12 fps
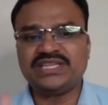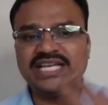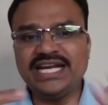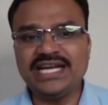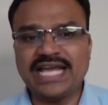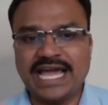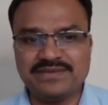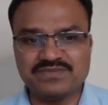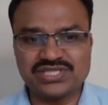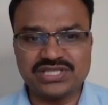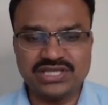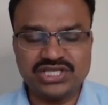3
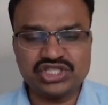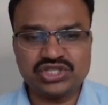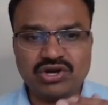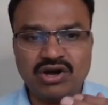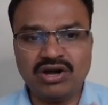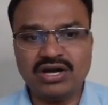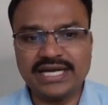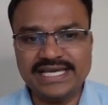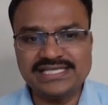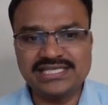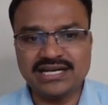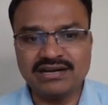times the stock
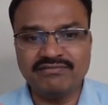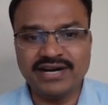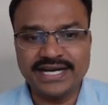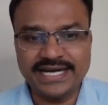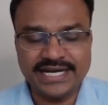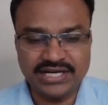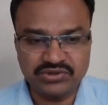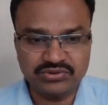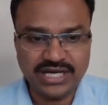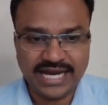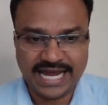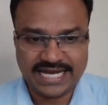is converted into
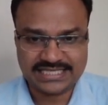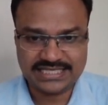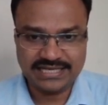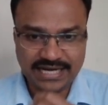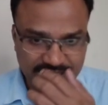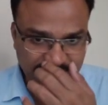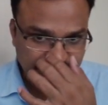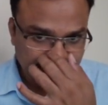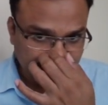the cash, right?